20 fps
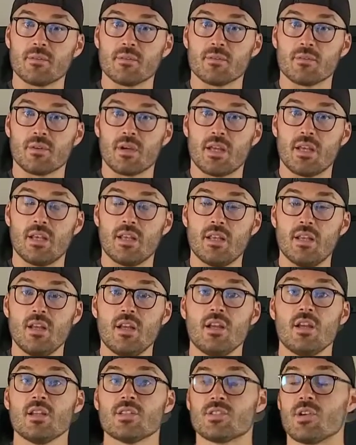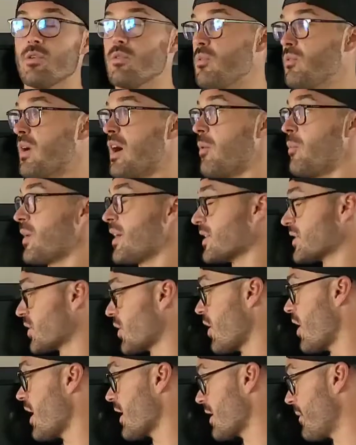right? So I wanna
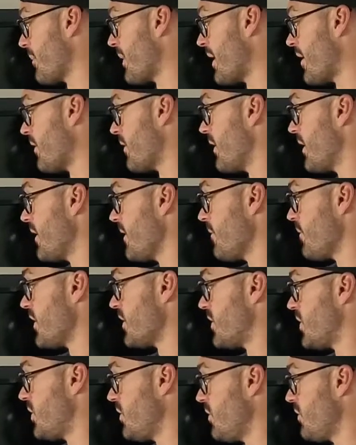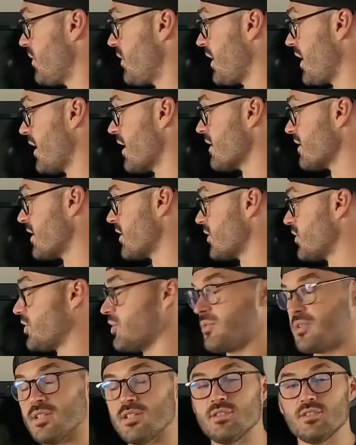talk about the two things that you
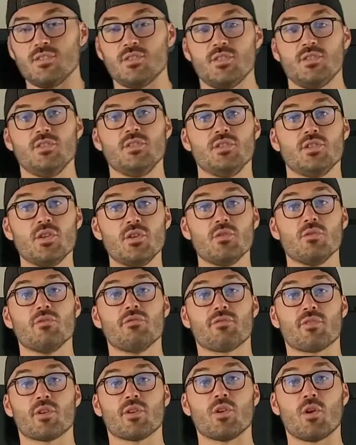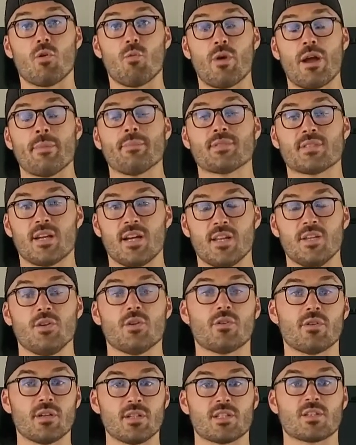can do for your website,
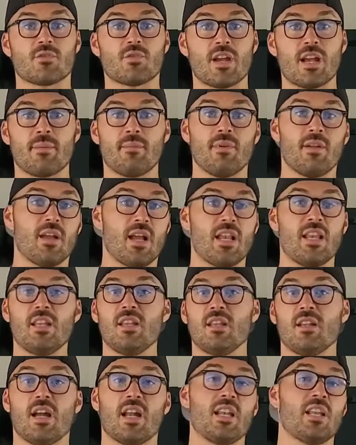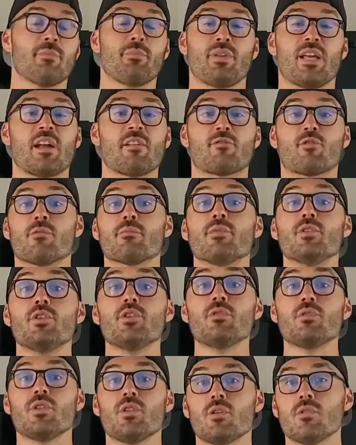your Instagram, any platform
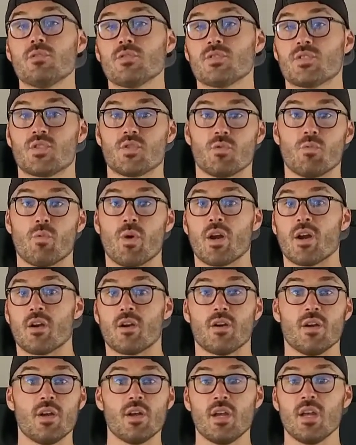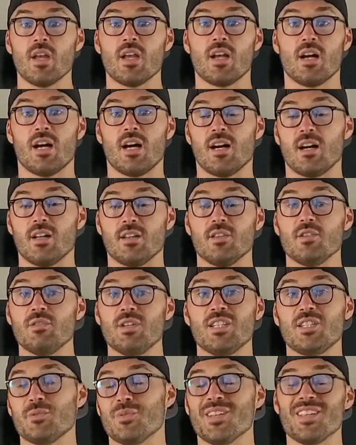you use to where you
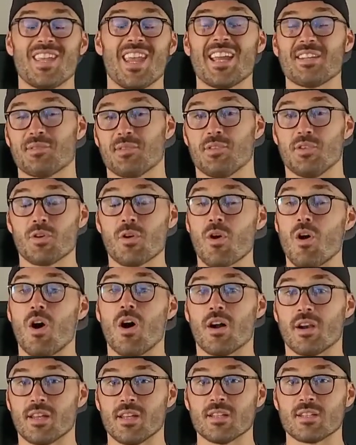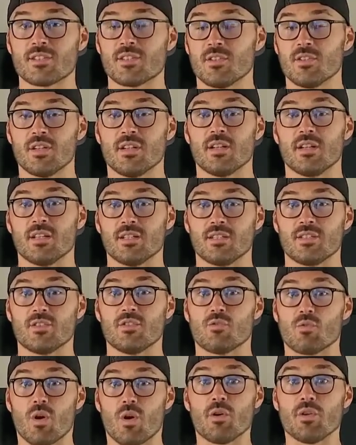need to engage with your audience to
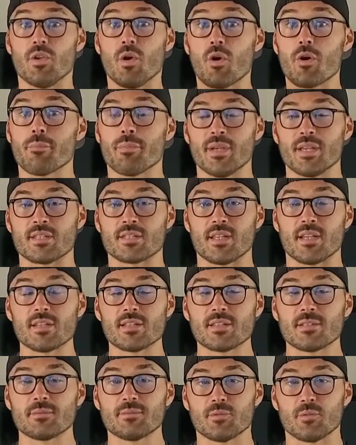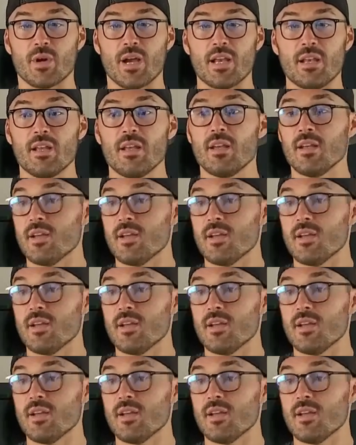grow your business, right?